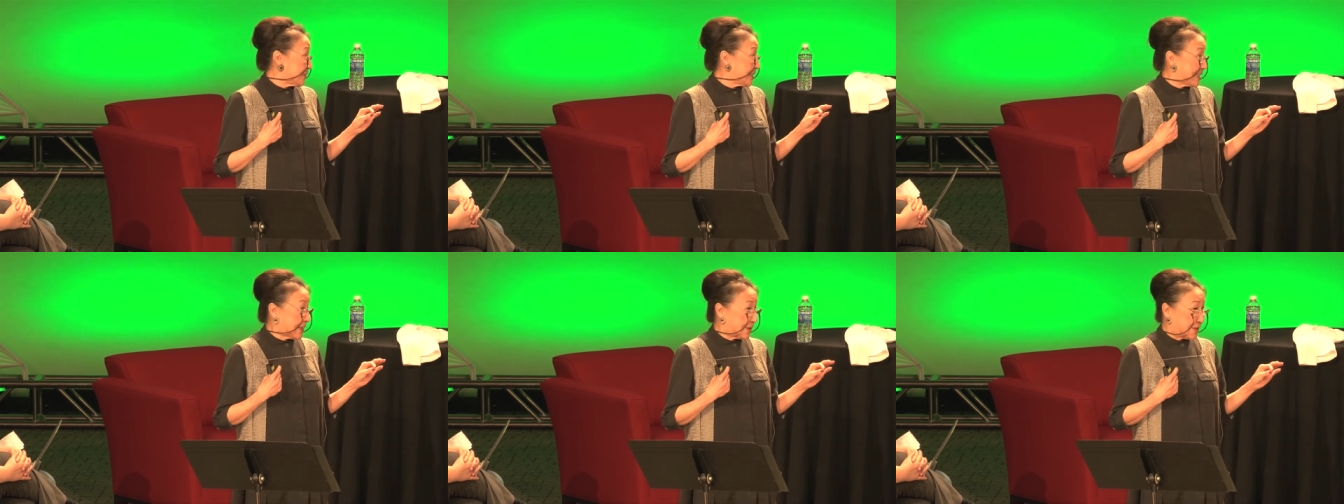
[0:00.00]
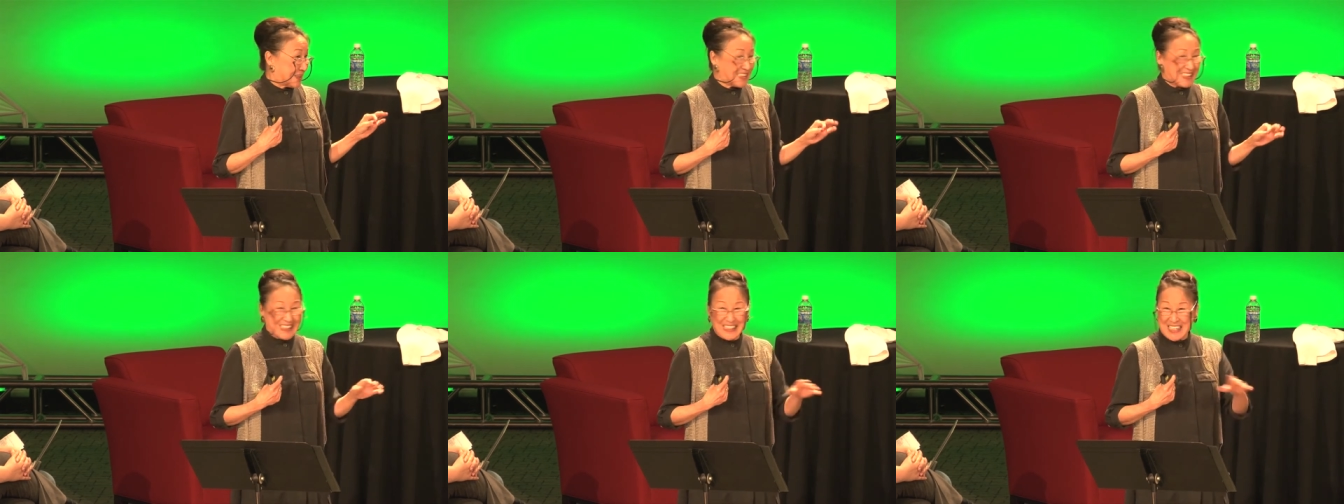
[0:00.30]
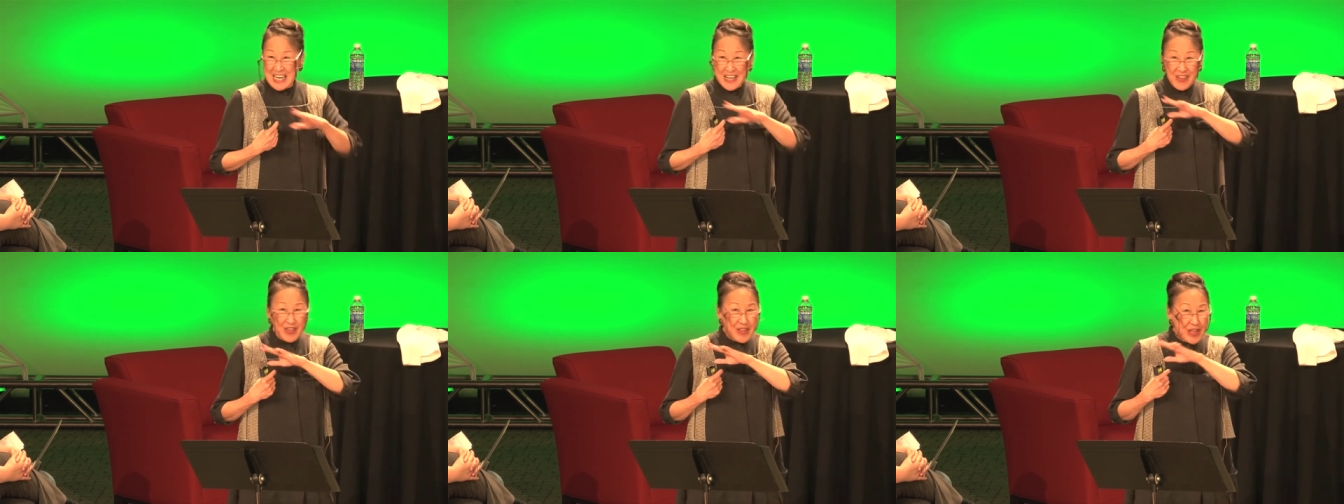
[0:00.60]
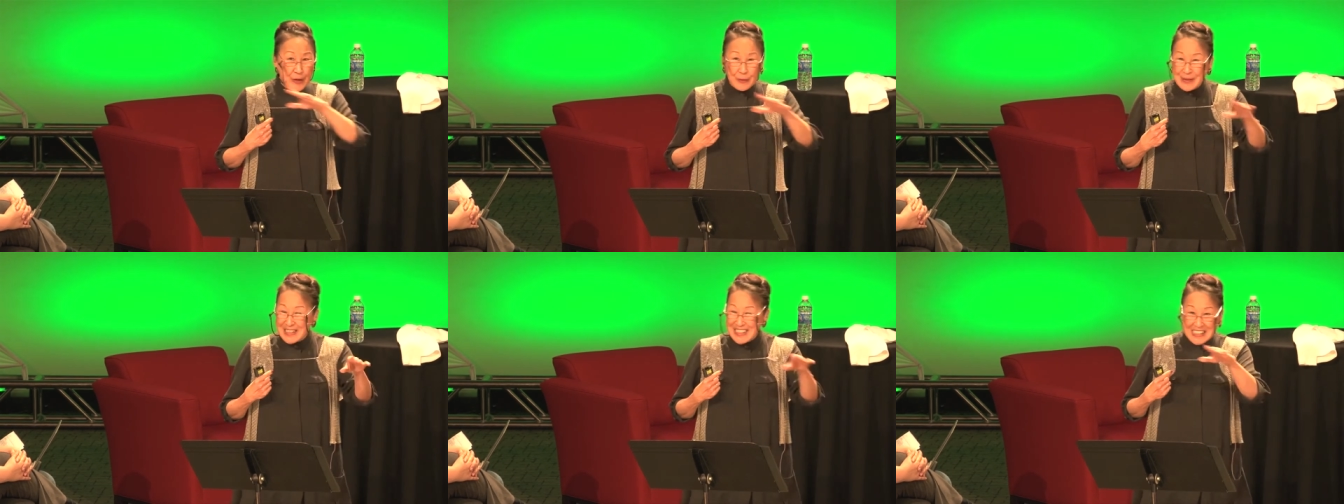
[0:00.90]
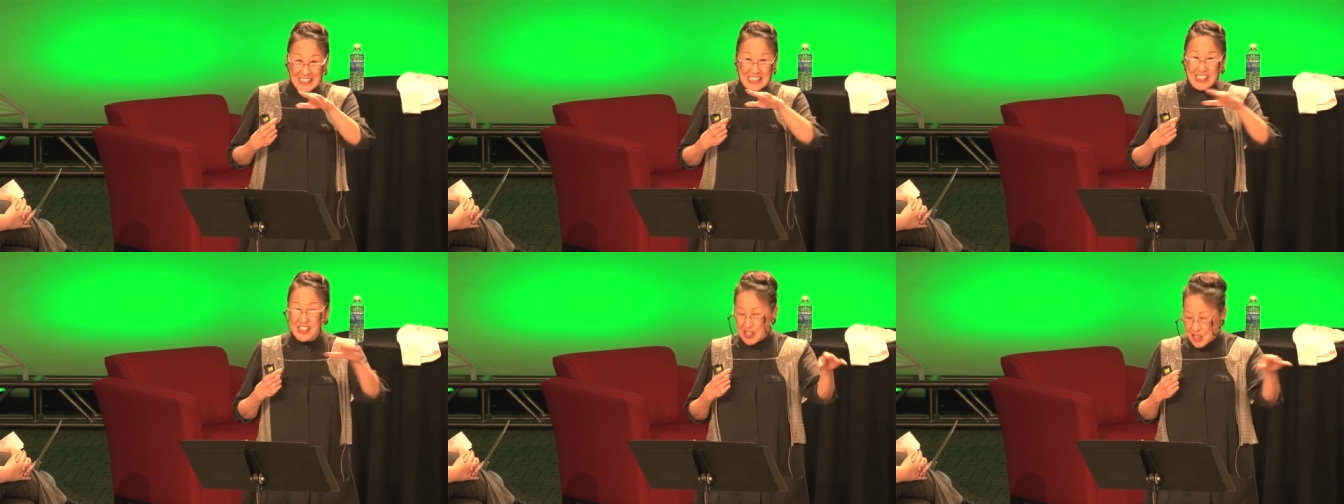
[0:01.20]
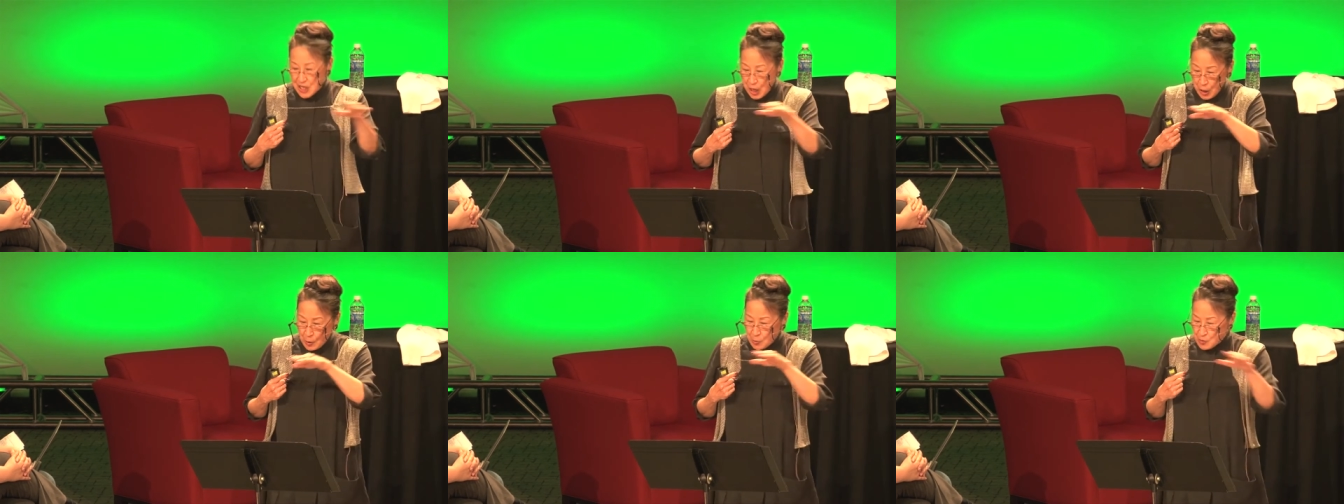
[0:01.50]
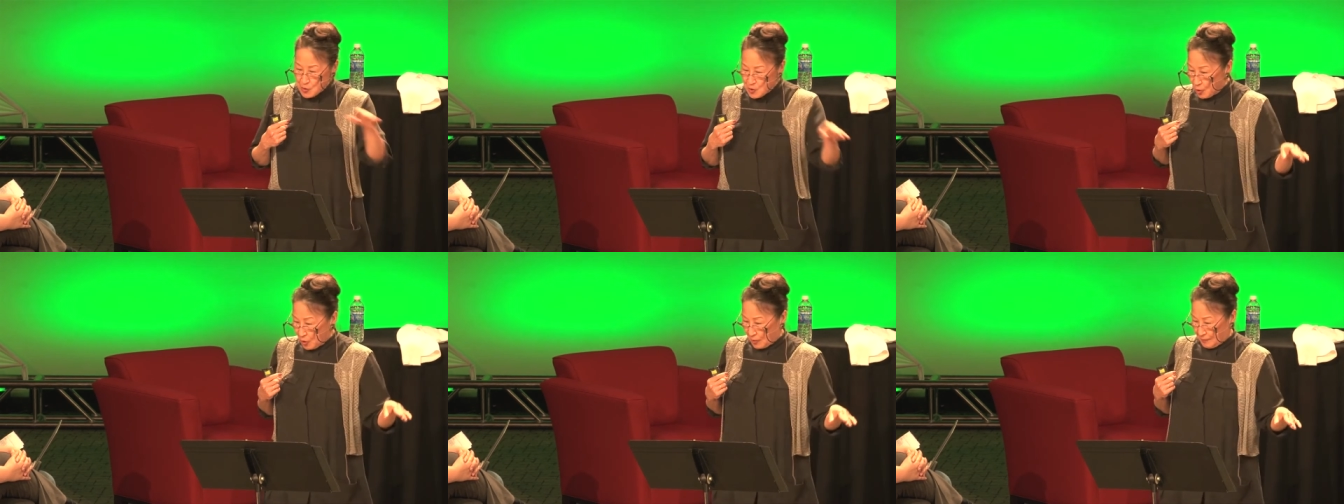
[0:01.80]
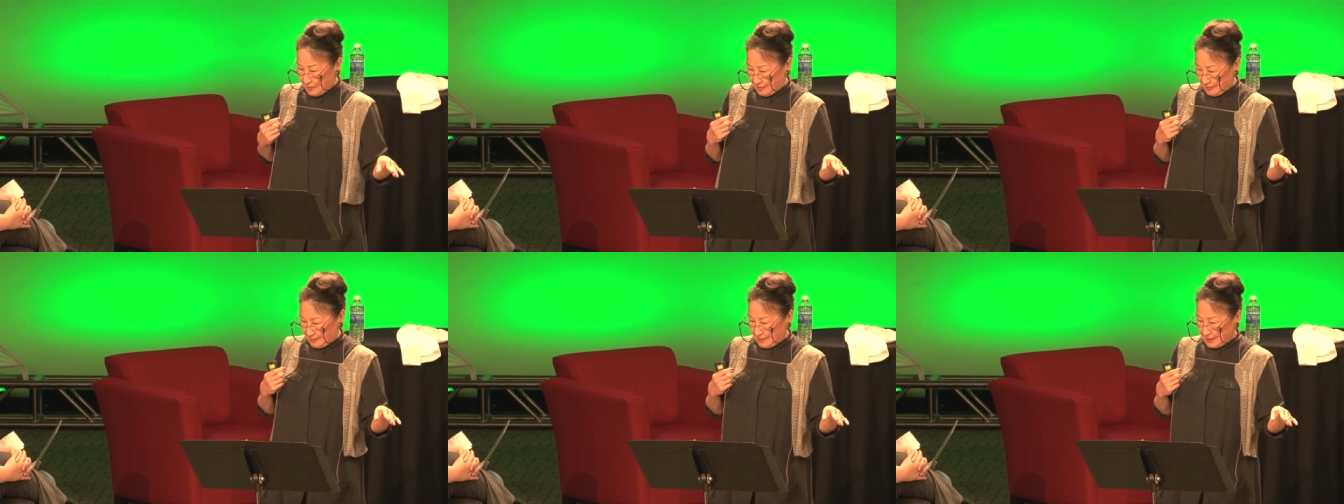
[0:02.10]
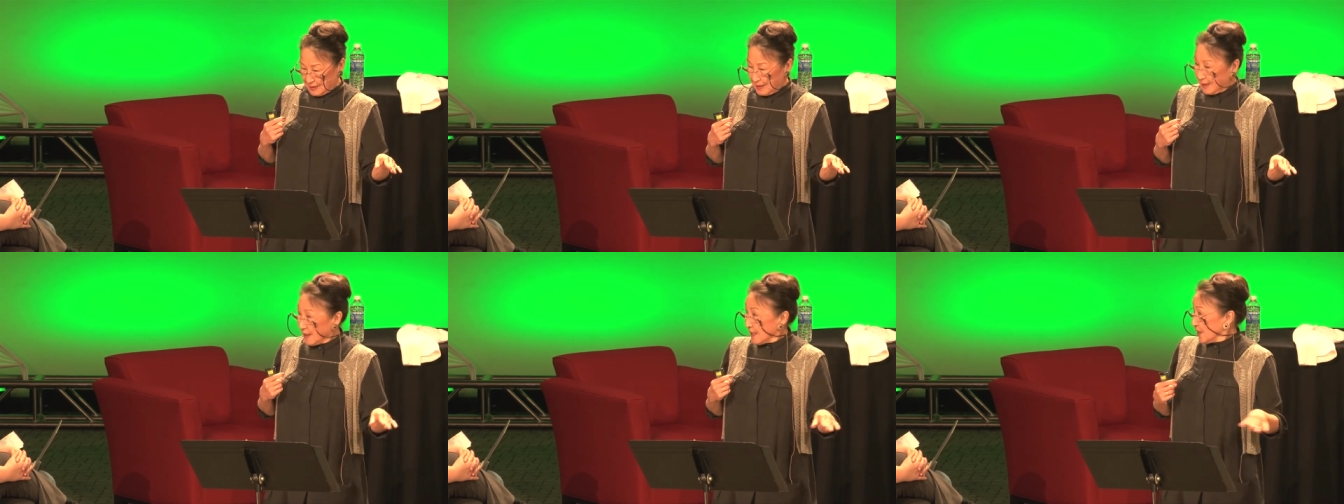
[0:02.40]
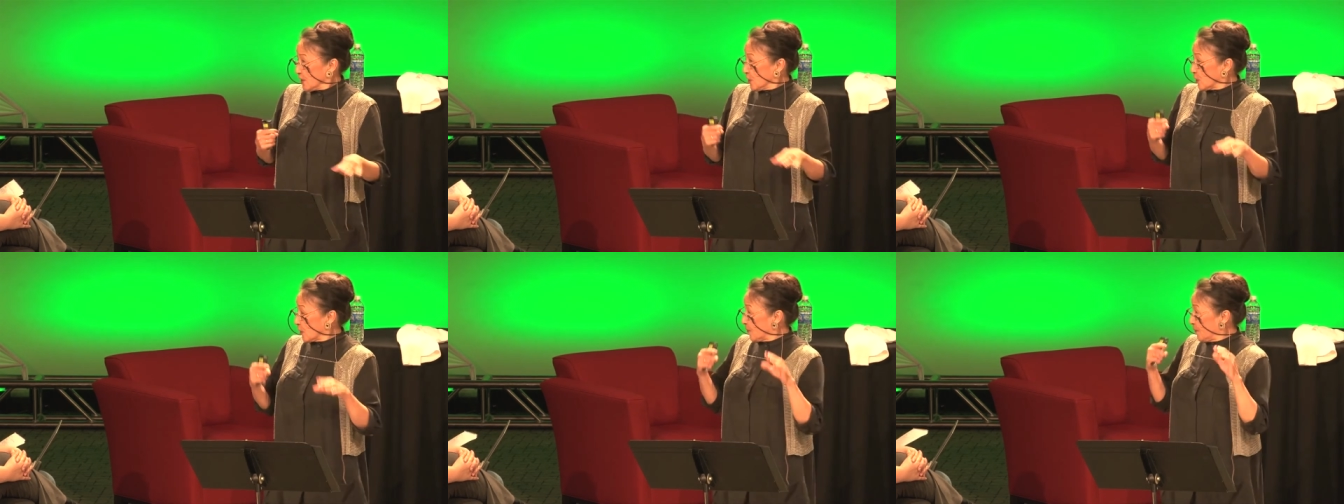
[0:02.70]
seriously, there is no normal. There are